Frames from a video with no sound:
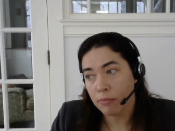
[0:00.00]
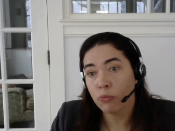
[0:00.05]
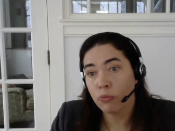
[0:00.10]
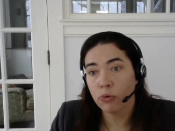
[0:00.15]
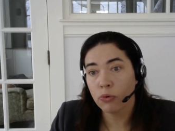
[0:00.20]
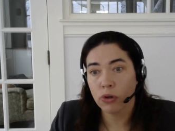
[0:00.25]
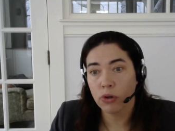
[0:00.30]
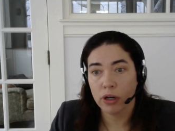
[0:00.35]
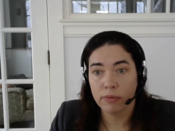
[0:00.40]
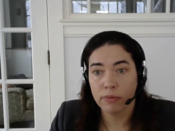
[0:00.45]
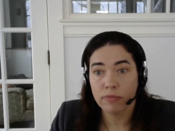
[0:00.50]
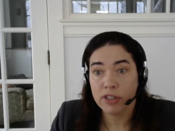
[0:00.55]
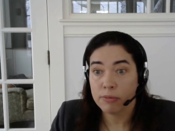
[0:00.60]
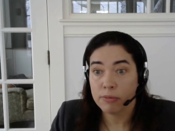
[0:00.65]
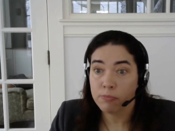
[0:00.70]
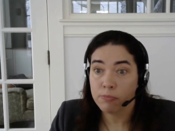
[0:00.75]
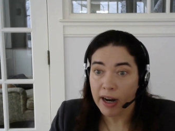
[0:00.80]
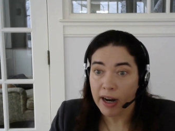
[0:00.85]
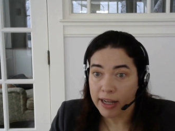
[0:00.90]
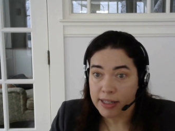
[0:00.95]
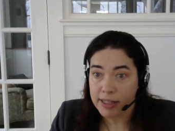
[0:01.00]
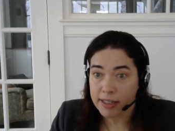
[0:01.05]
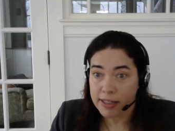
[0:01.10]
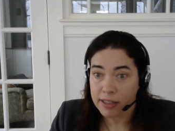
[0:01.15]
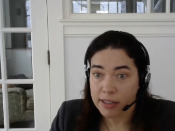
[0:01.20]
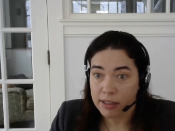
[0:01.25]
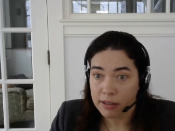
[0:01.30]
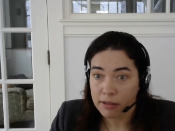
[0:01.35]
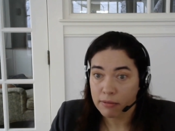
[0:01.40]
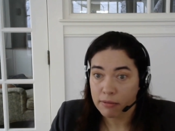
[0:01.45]
more
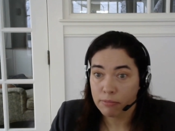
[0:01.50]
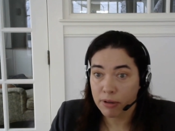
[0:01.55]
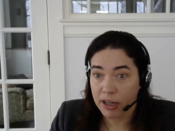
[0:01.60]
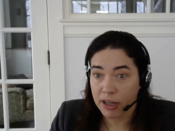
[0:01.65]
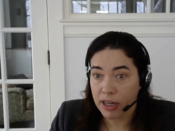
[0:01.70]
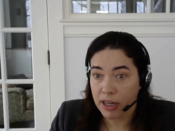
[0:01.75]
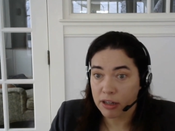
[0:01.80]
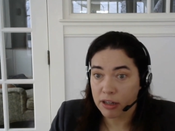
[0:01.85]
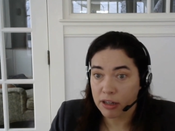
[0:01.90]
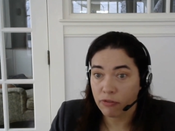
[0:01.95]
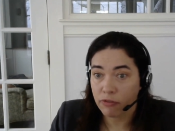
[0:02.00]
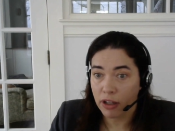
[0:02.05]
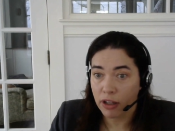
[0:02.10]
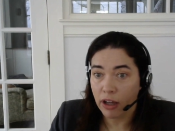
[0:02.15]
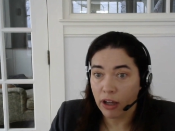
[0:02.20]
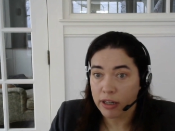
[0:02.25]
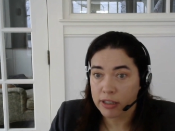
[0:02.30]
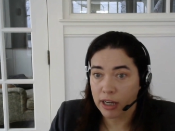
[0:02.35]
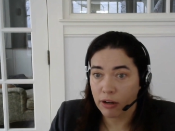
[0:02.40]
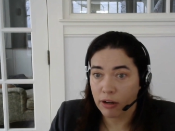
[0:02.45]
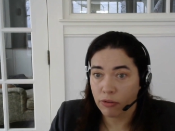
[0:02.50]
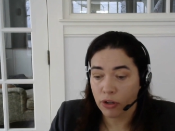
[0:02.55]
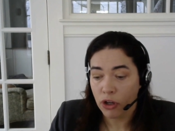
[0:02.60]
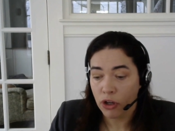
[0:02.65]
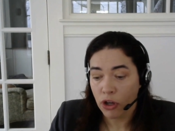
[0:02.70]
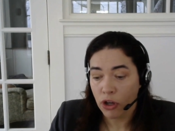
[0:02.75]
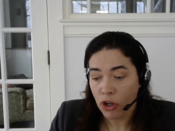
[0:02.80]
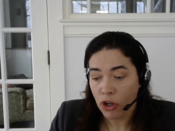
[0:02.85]
depressed because of a lockdown.